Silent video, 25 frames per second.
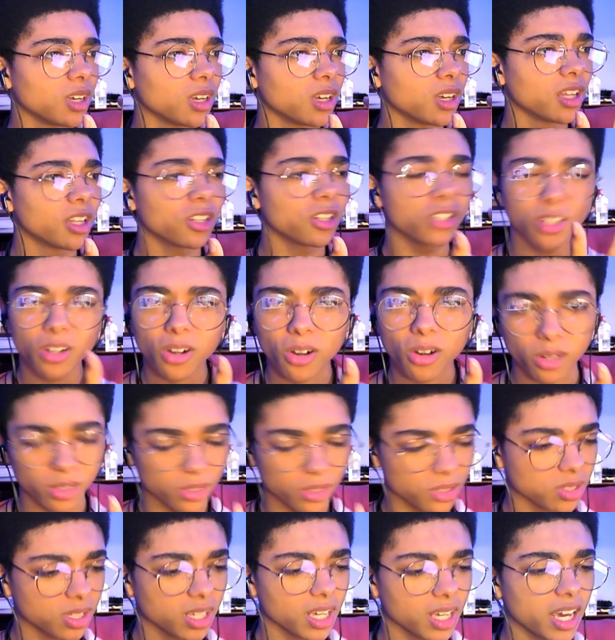They're
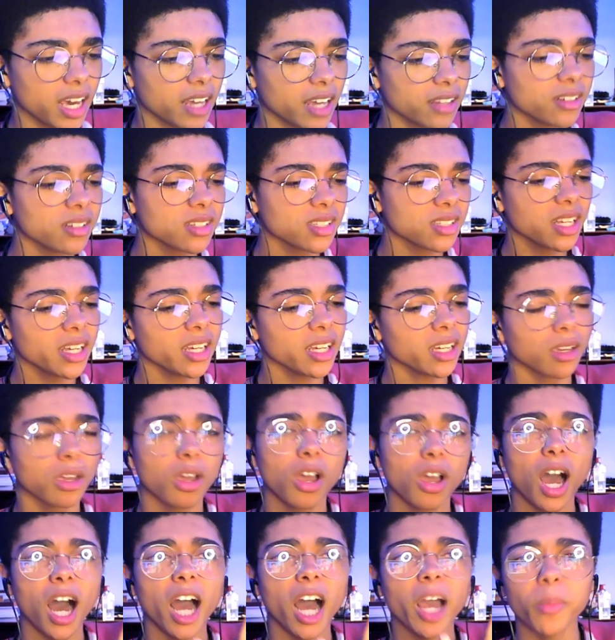girls. They're saying,
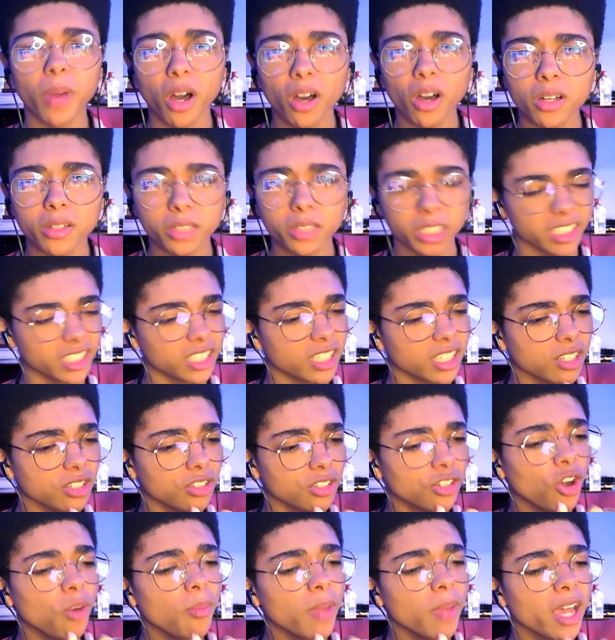I'm ugly,
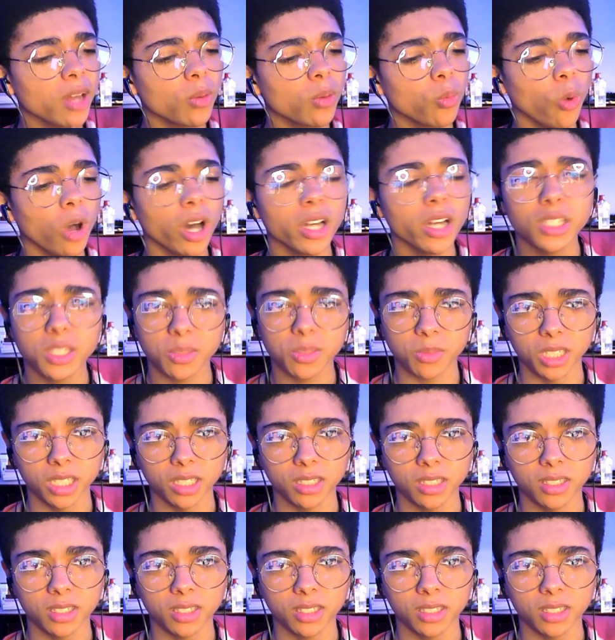no man wants me.